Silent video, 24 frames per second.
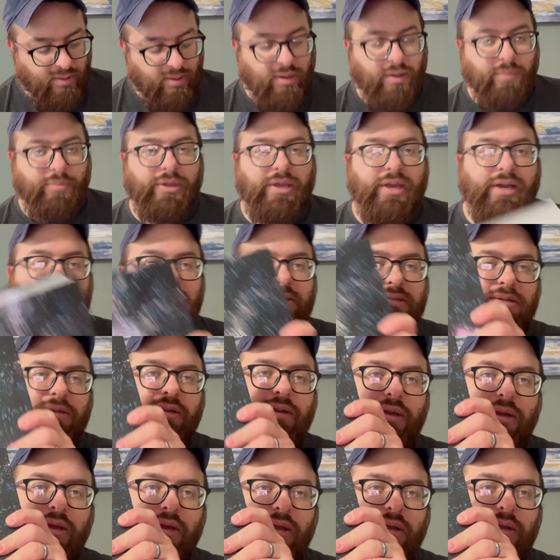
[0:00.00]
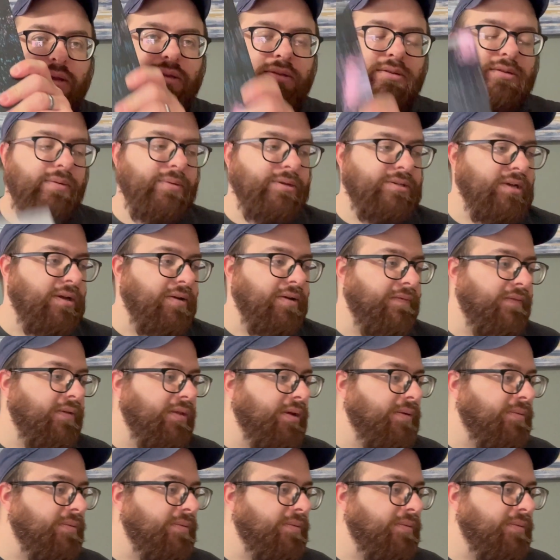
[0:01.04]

But yes, so I'm excited for that